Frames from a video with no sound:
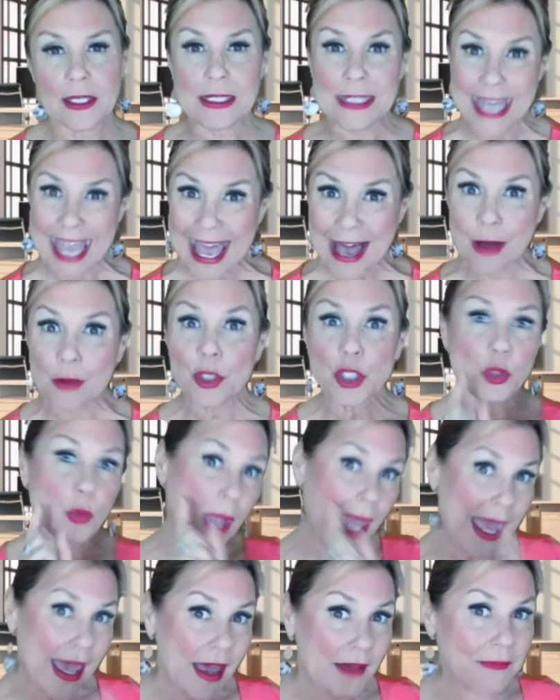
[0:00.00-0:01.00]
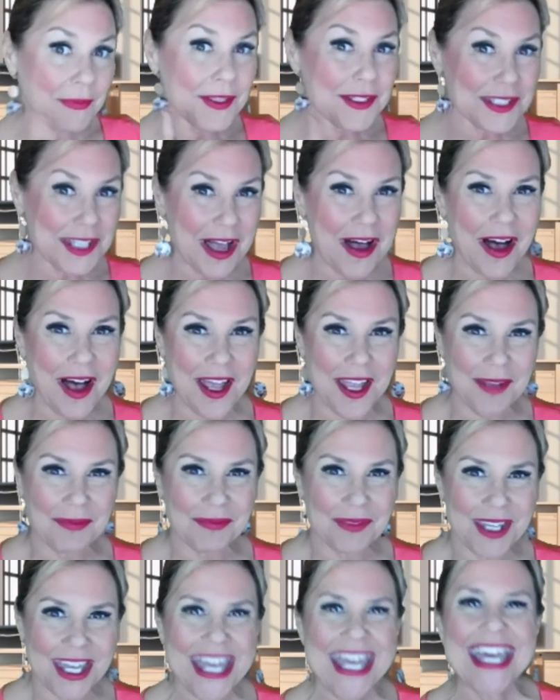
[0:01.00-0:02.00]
that now you have the time